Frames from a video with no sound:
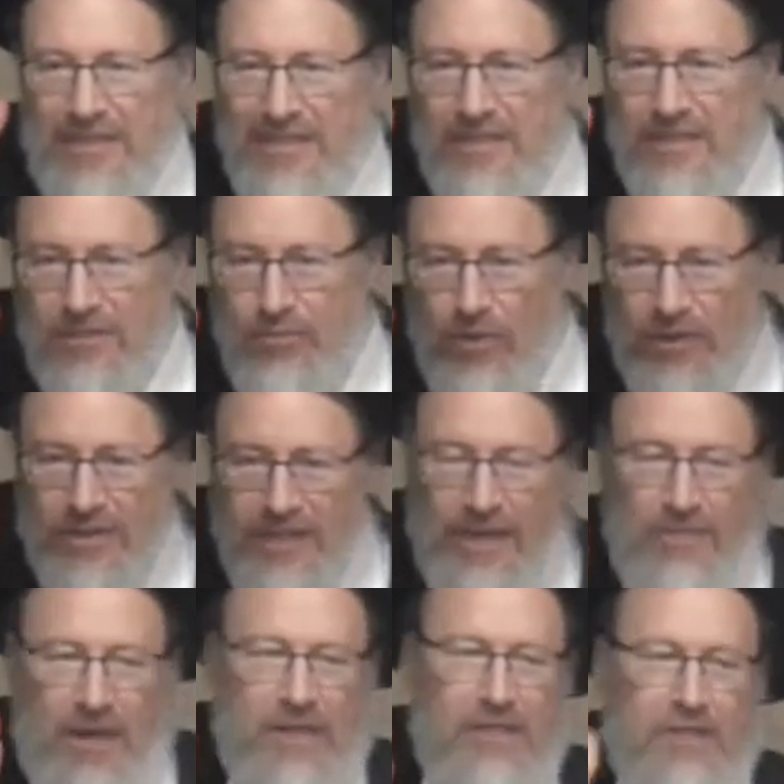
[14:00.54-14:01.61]
This is what
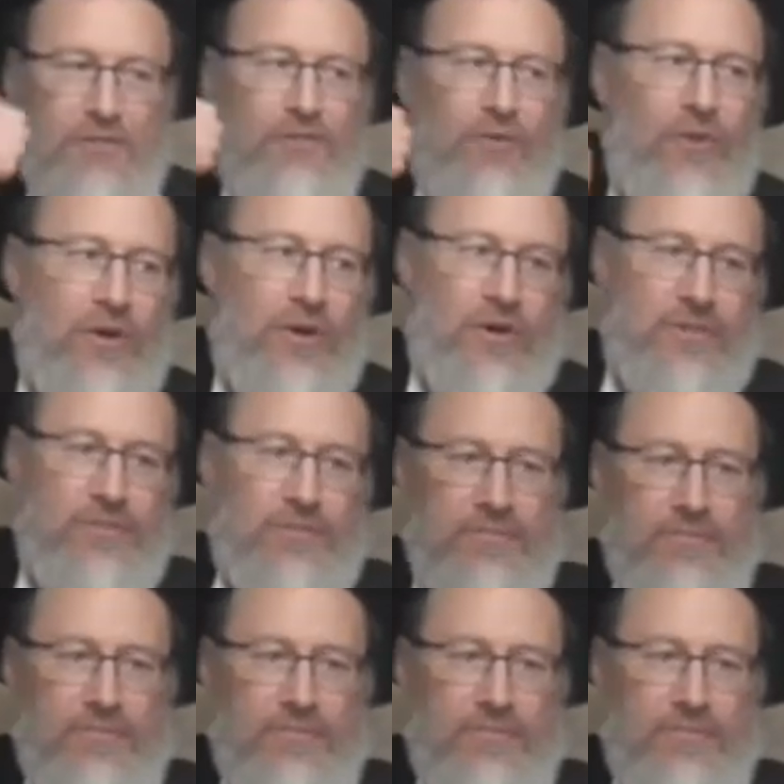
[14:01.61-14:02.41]
kemach is for.